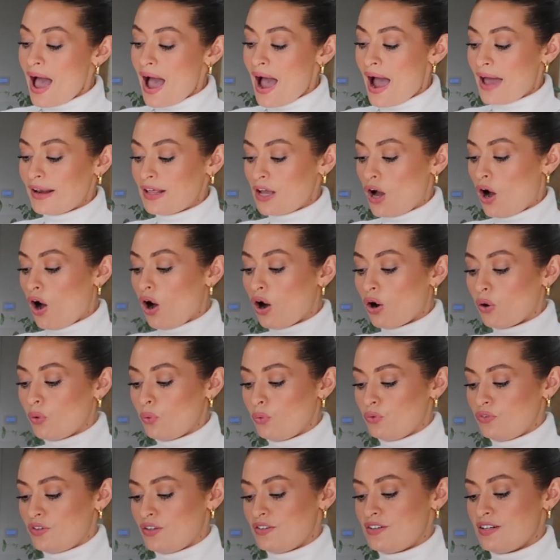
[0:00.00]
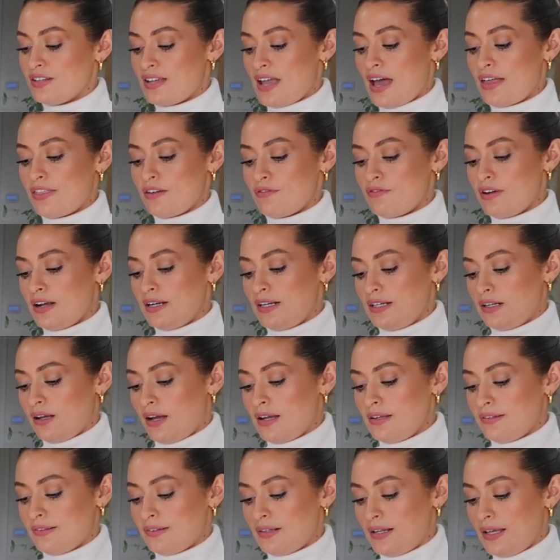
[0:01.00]
and it holds it together really
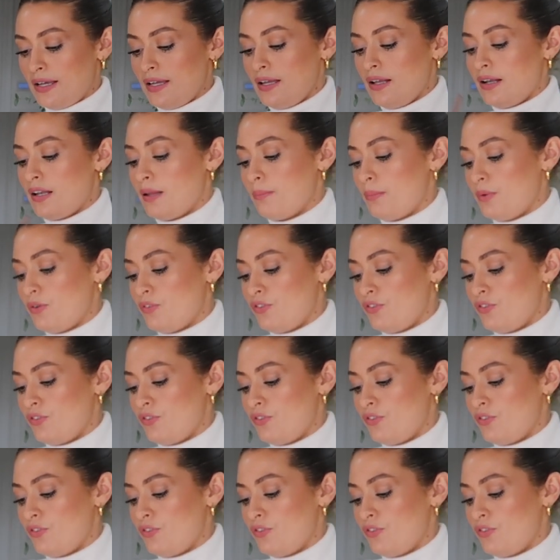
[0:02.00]
nicely.